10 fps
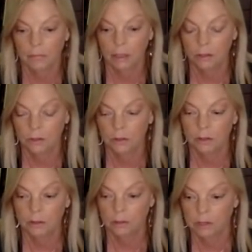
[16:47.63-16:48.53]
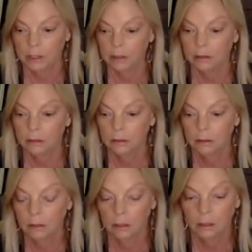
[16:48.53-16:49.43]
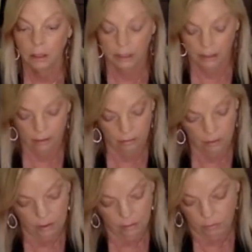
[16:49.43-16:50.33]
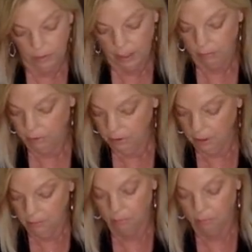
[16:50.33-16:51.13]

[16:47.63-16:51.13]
due to their greed and ignorance, will they resign?